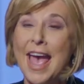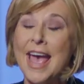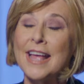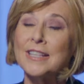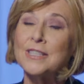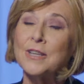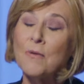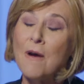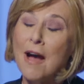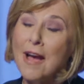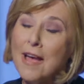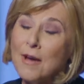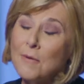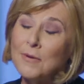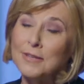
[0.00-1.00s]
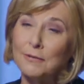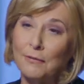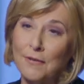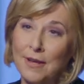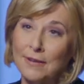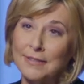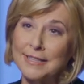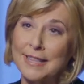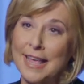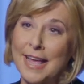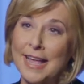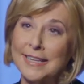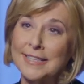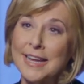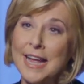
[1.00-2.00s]
And so I always felt
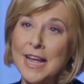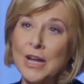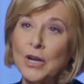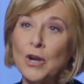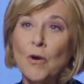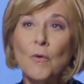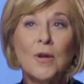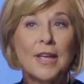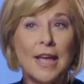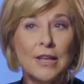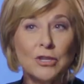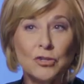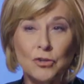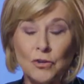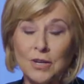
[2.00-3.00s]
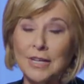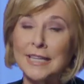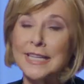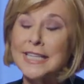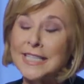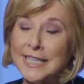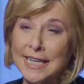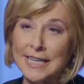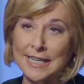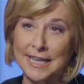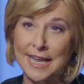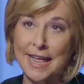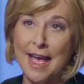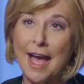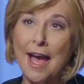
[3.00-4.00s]
that going journalistically